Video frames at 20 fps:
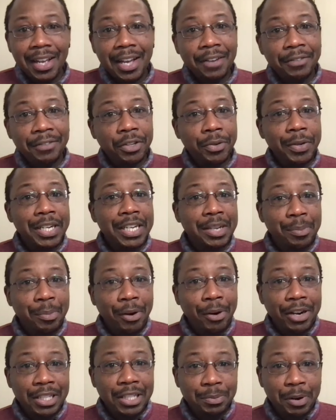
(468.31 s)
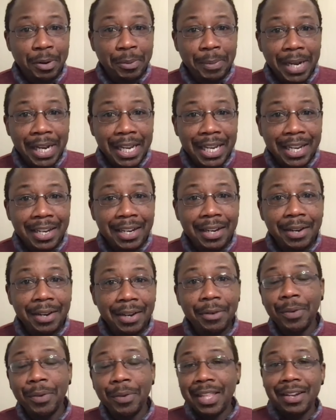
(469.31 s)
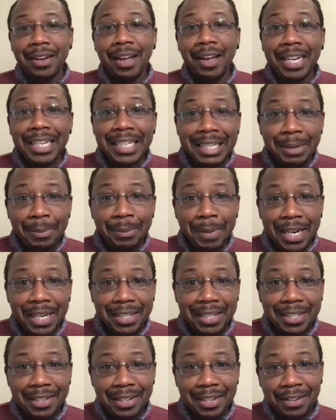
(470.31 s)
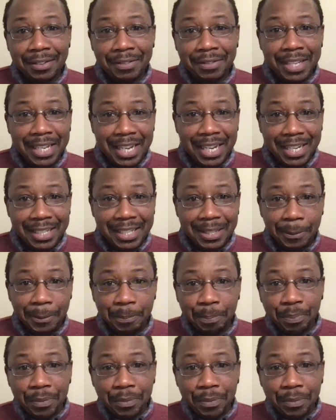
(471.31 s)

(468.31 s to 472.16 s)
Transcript: of 20 parts per million within 90 minutes of the test.